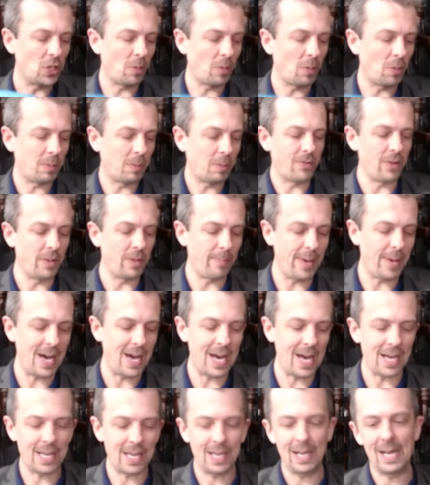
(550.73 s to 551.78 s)
cover at the
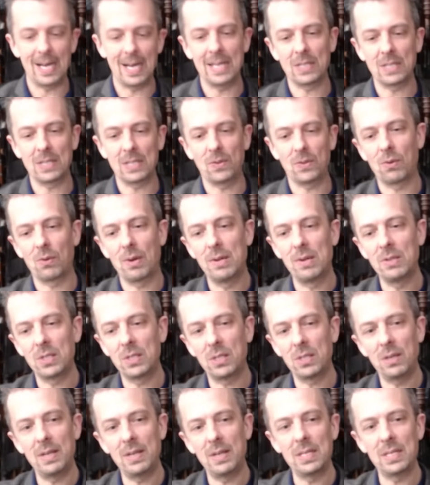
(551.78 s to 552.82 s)
back, as on the
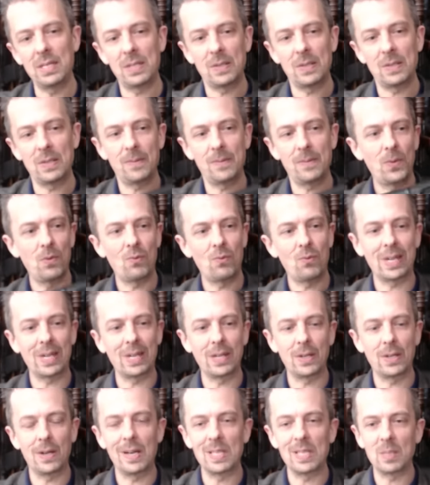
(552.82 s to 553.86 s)
Groza, is
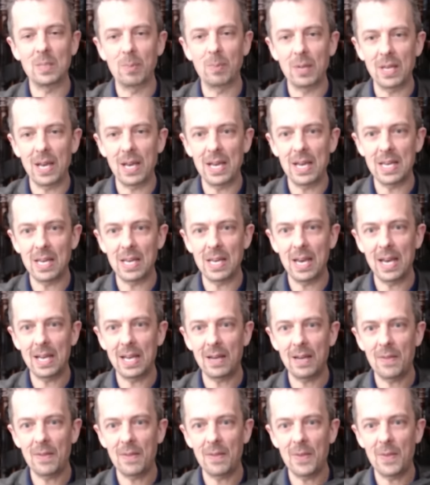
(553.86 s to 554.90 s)
recognizably A K,
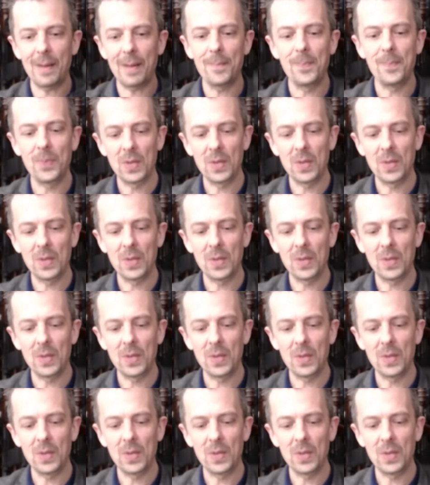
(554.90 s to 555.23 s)
I think.